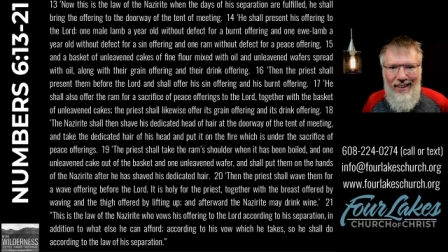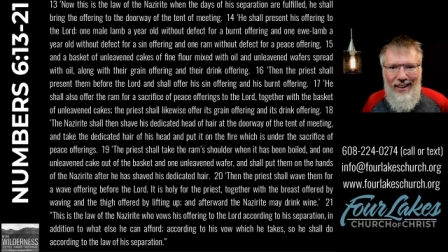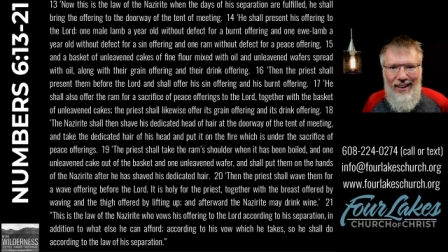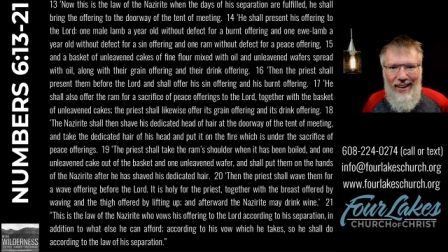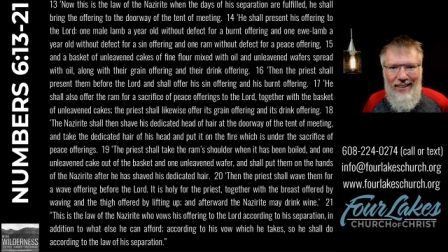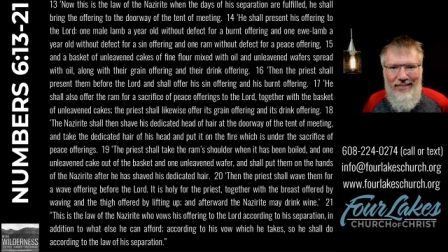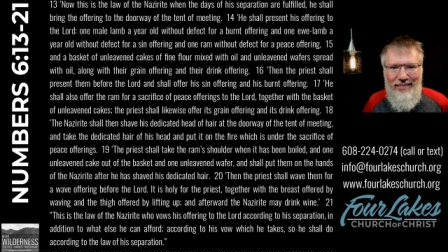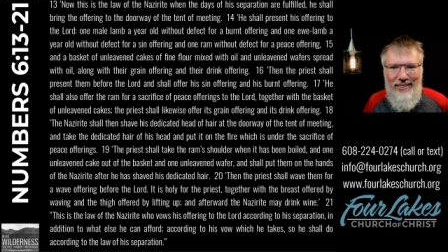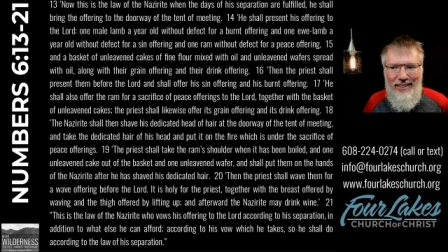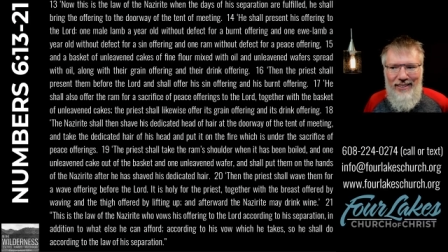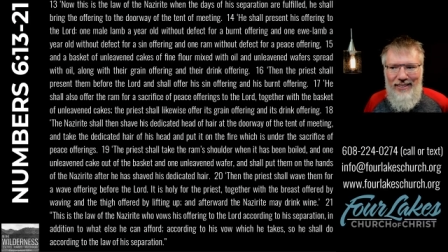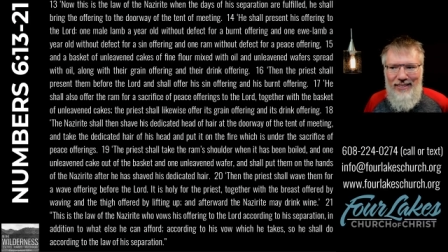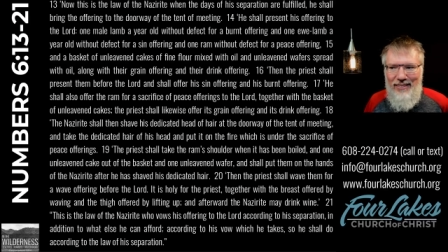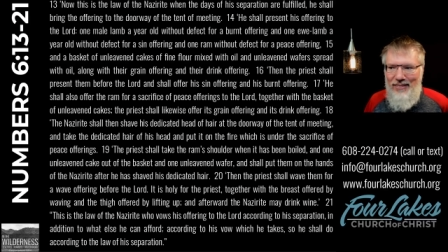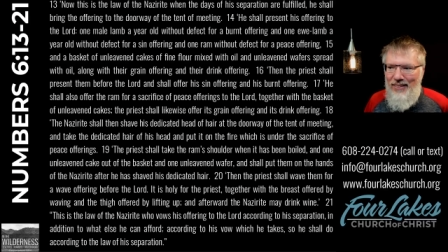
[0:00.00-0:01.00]
And
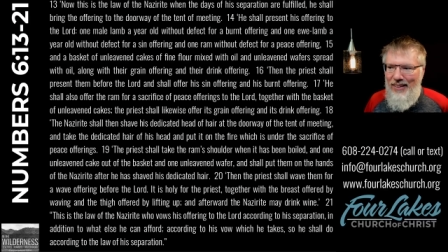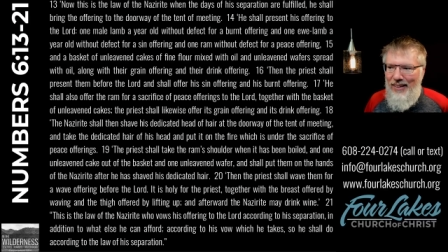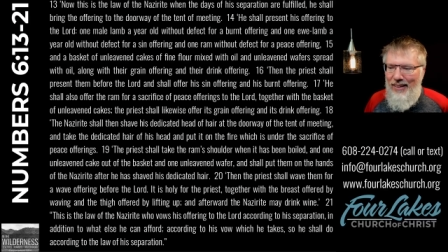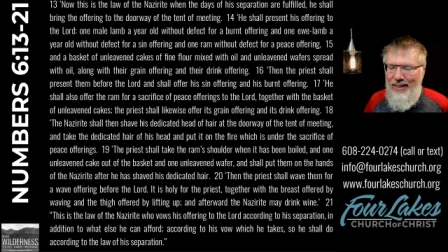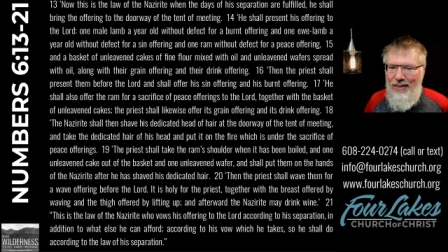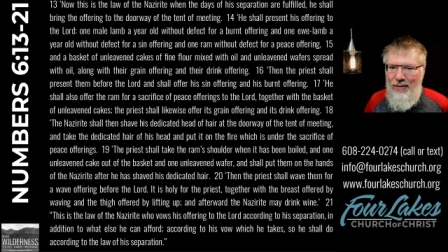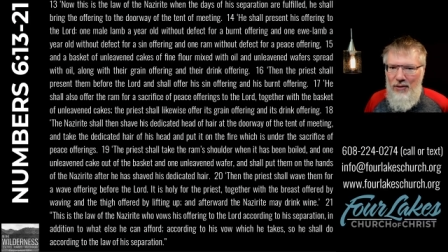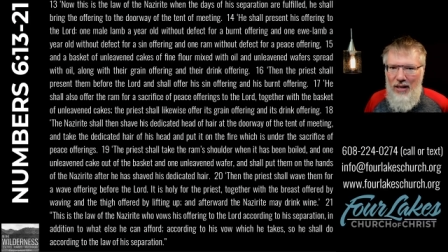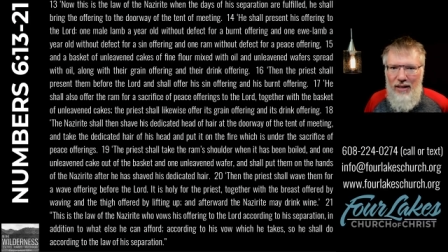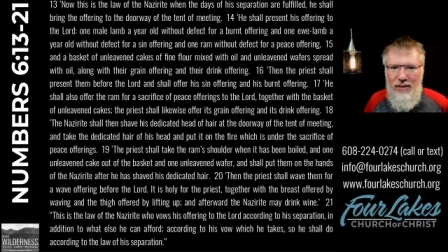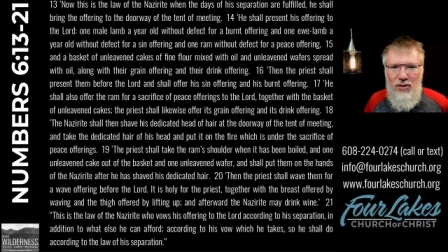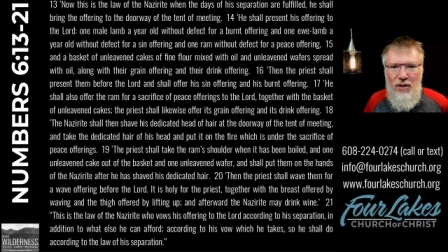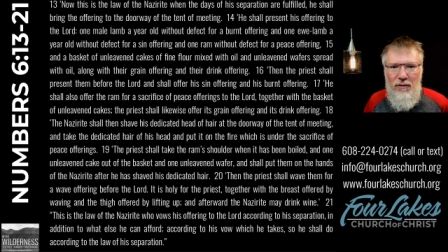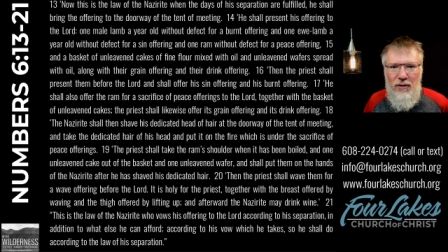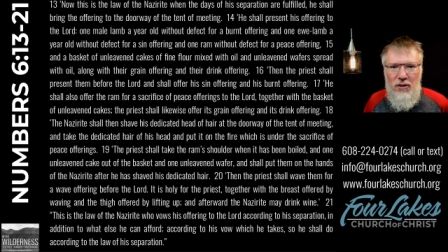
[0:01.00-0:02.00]
uh, have you
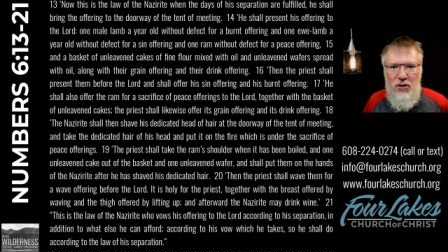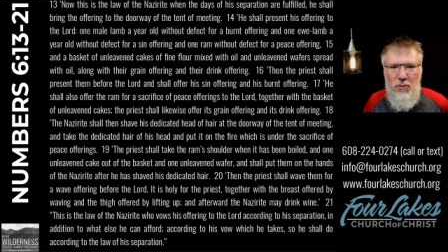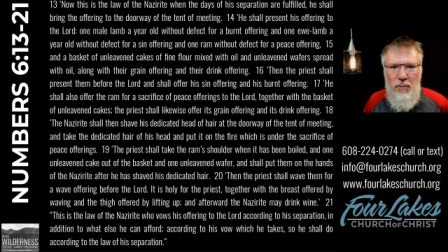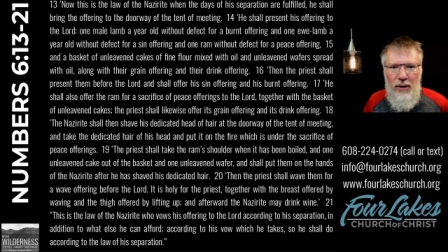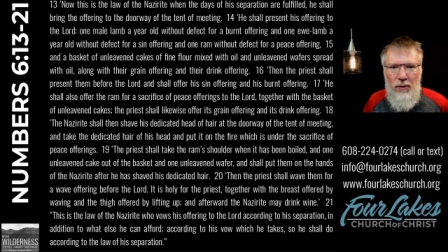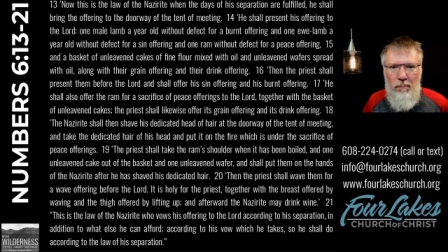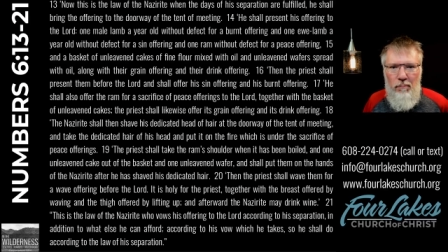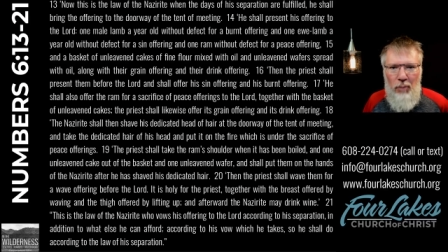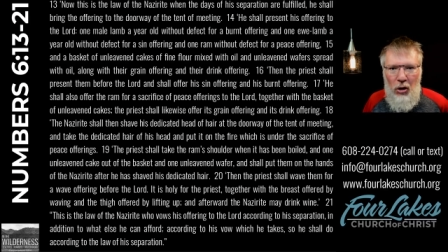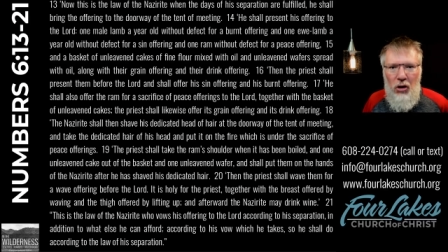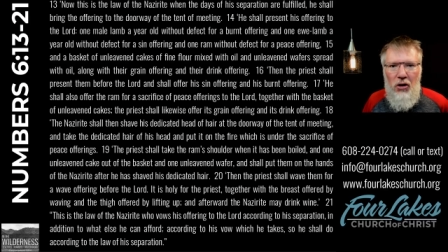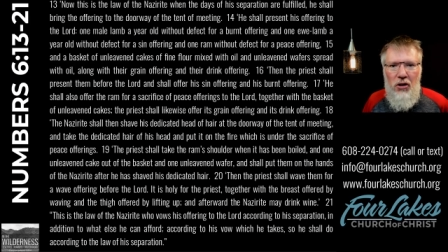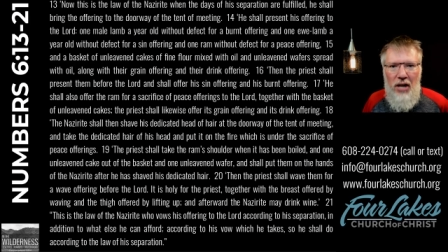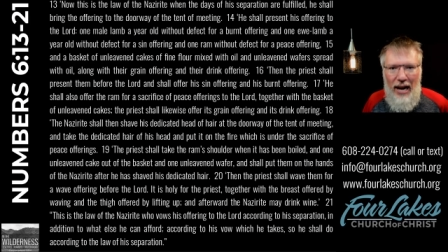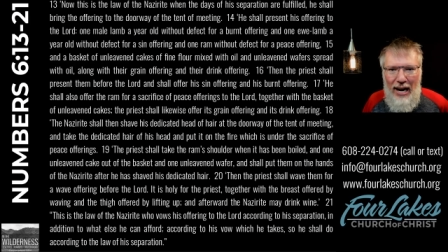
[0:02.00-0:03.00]
guys ever smelled
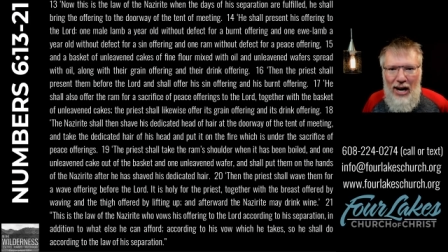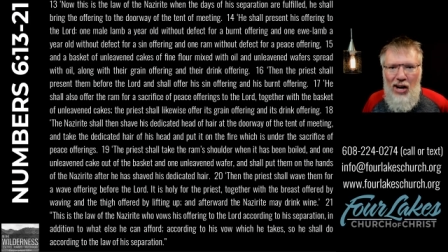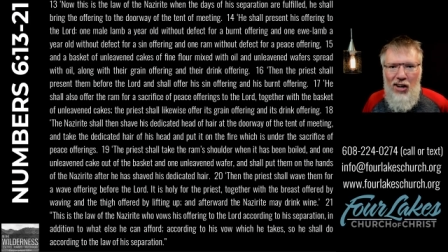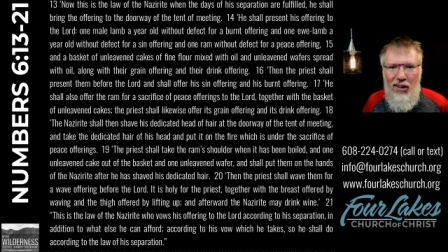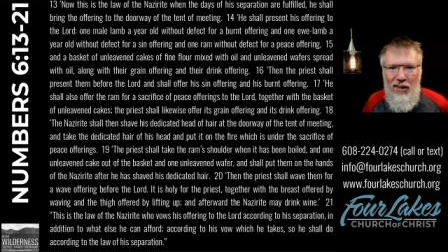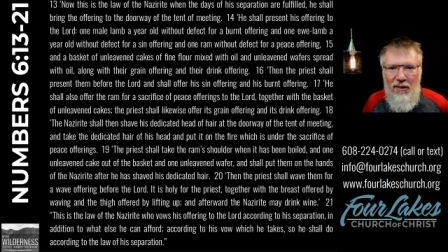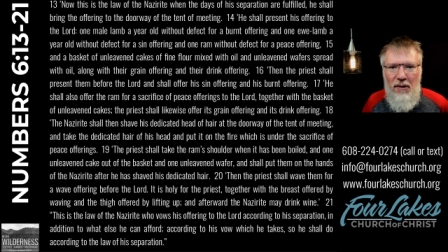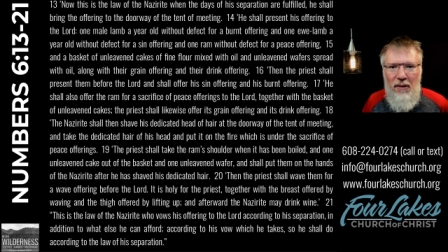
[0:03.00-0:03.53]
burned hair?